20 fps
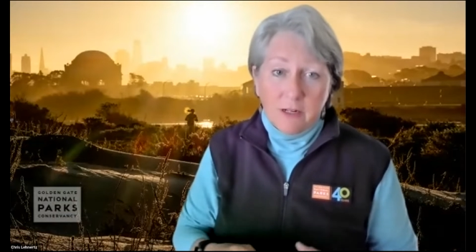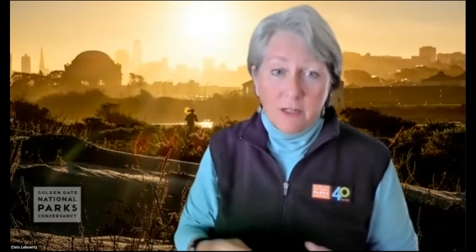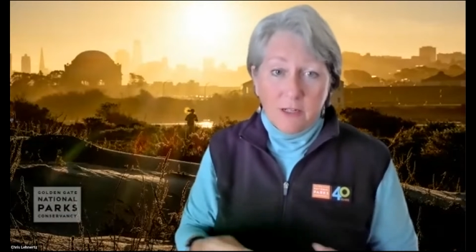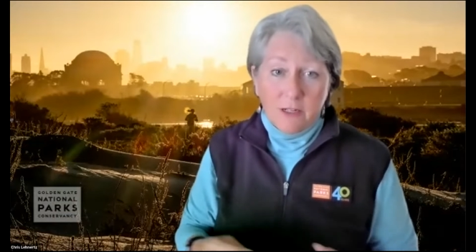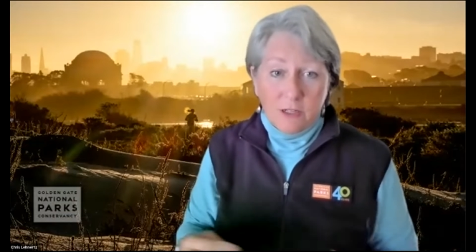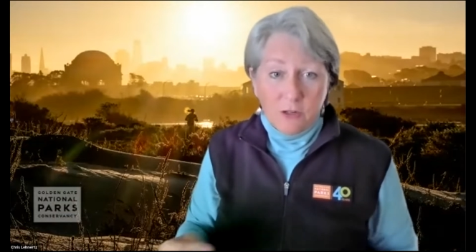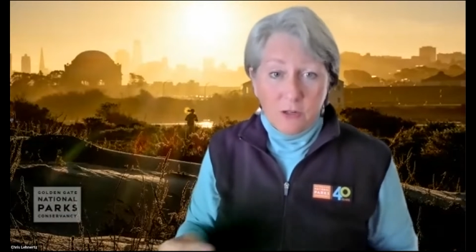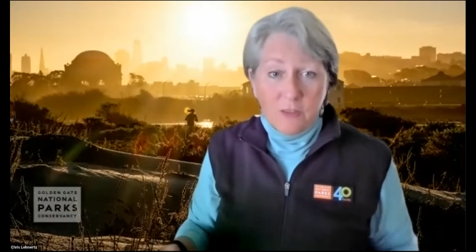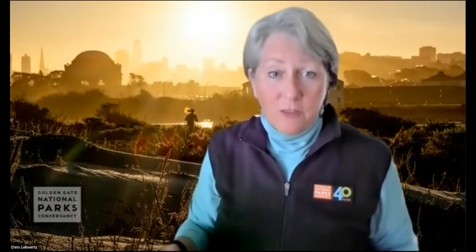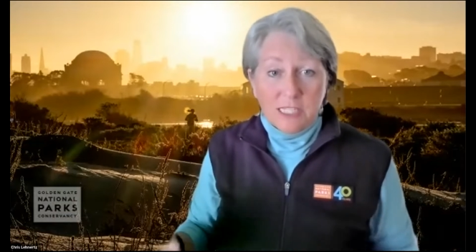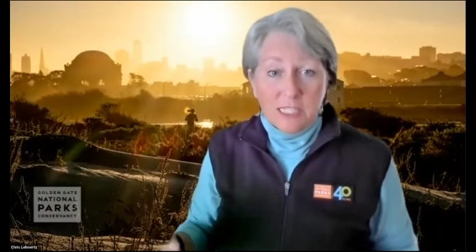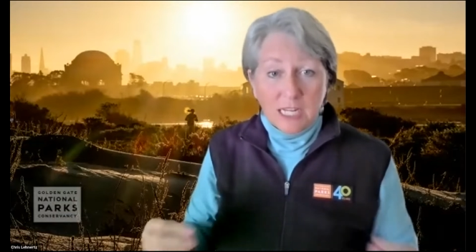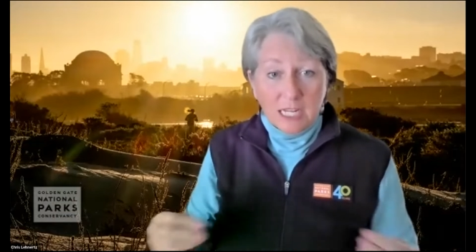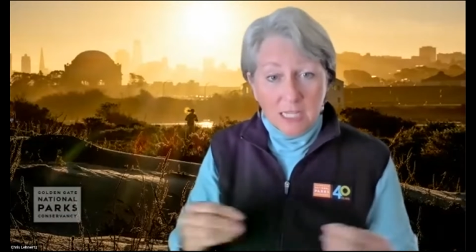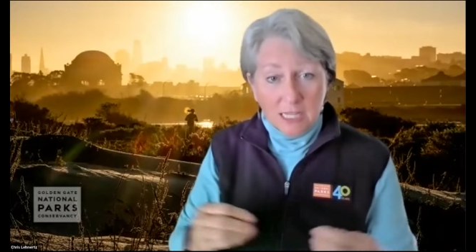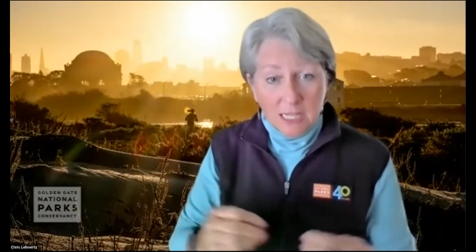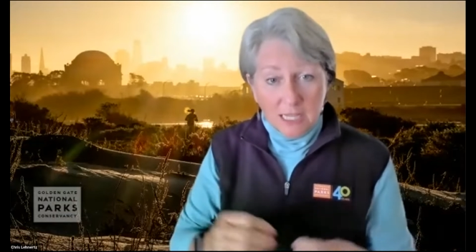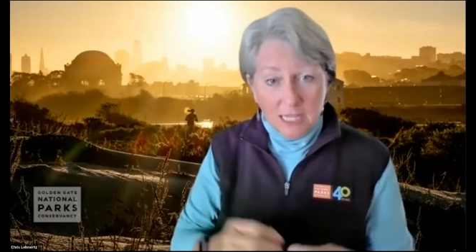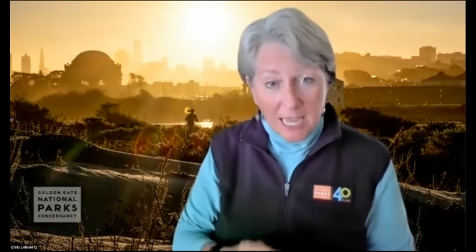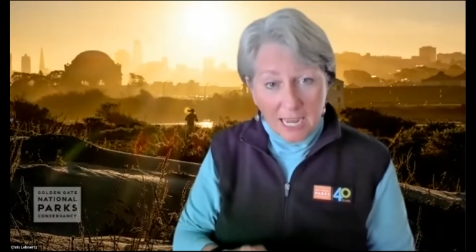You know, this
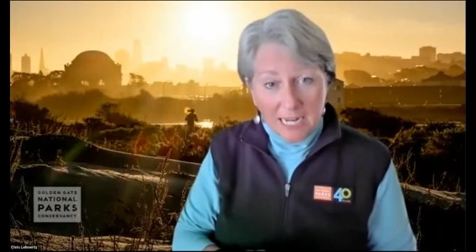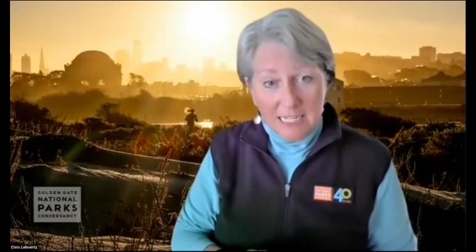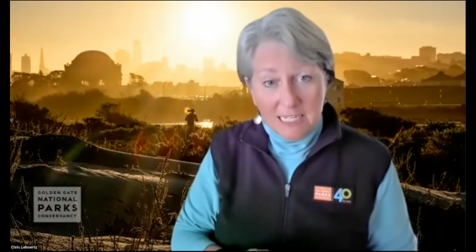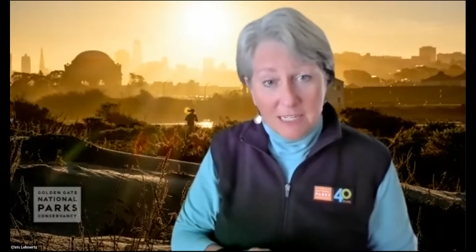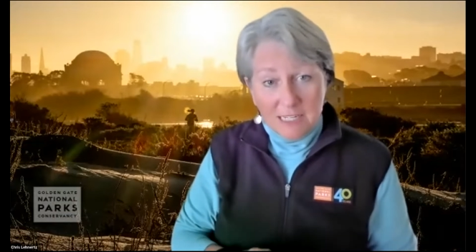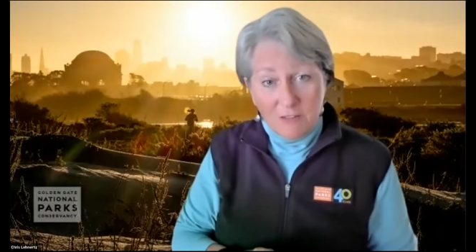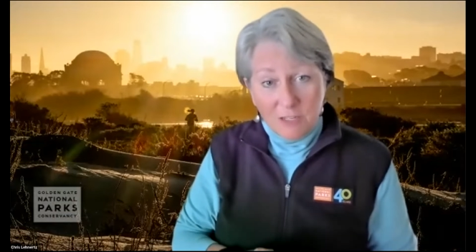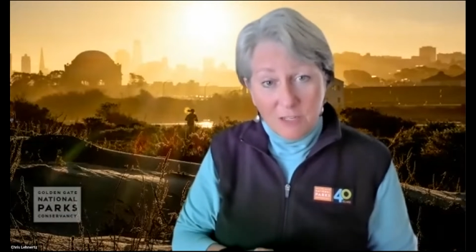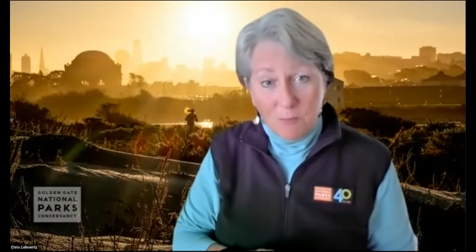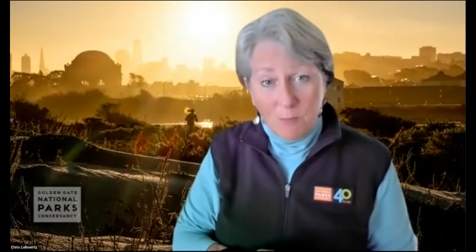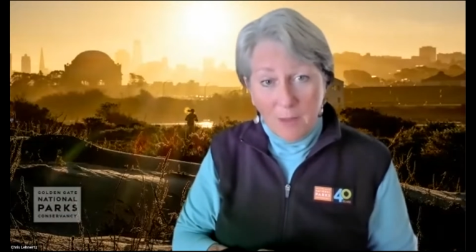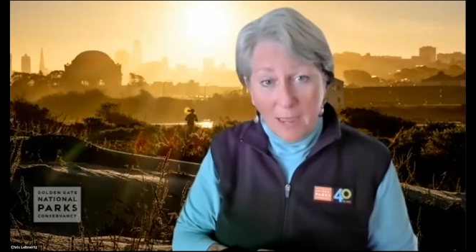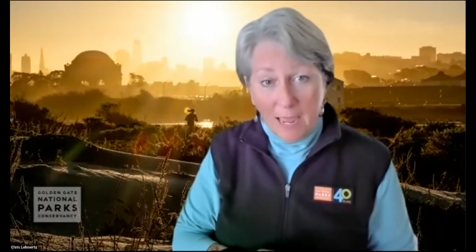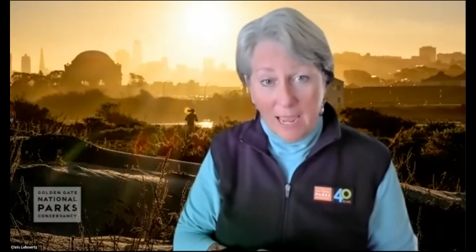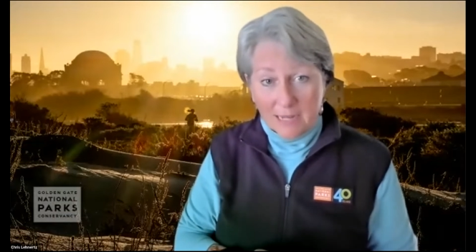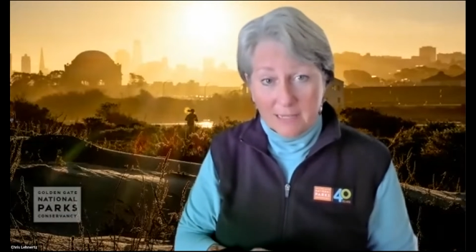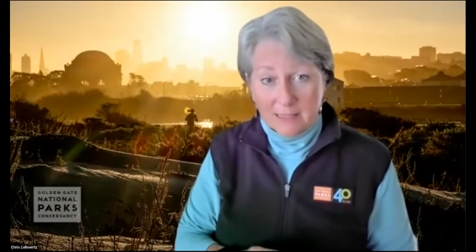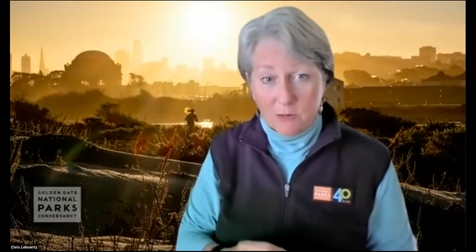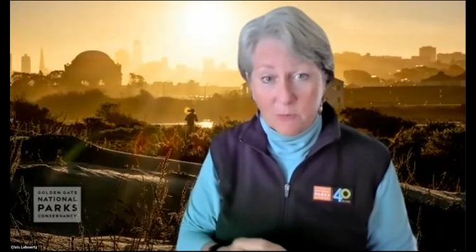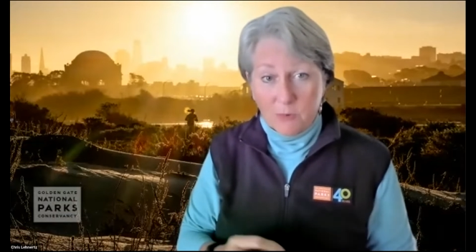collective
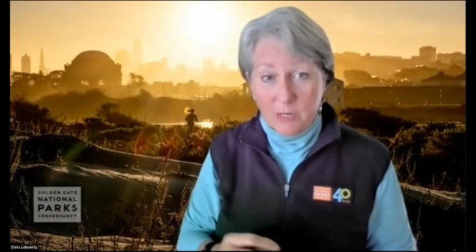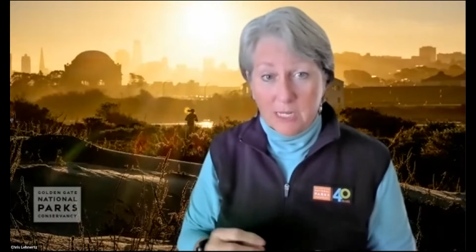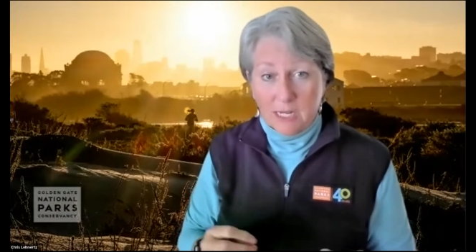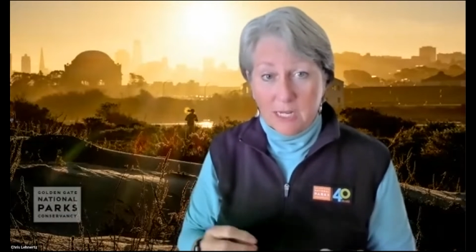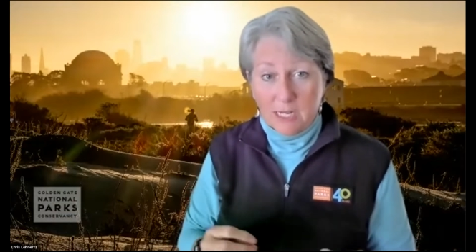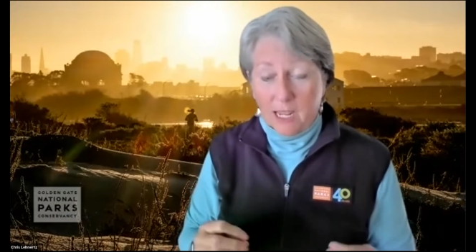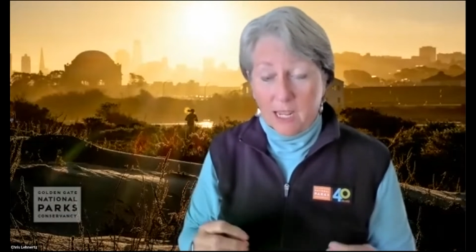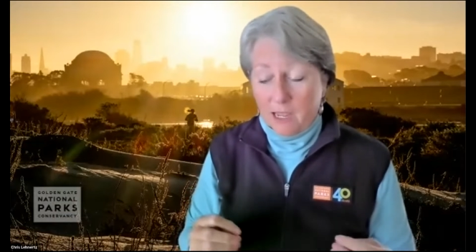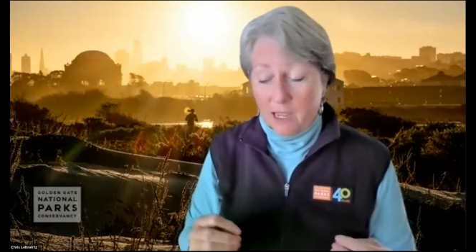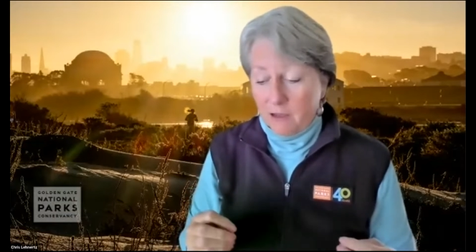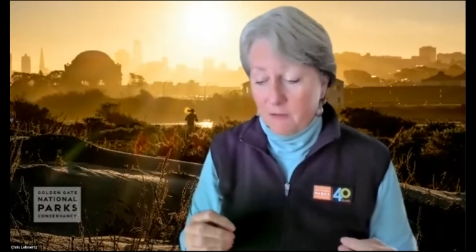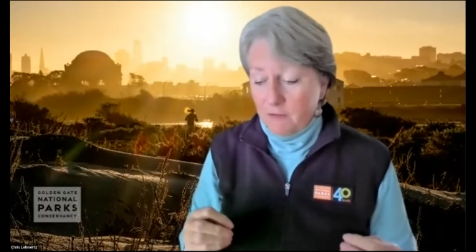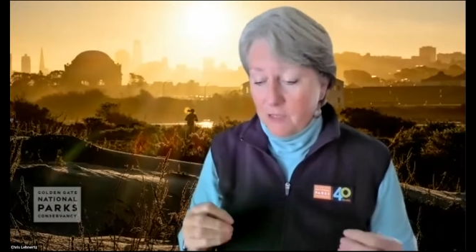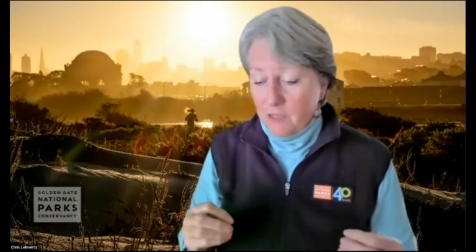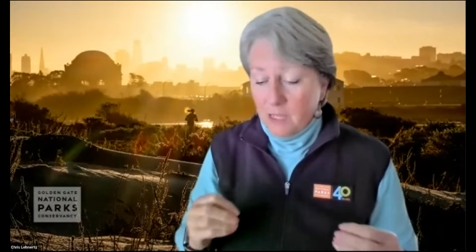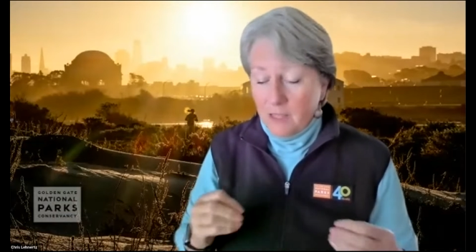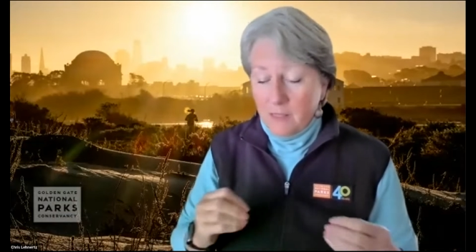impact that we can have,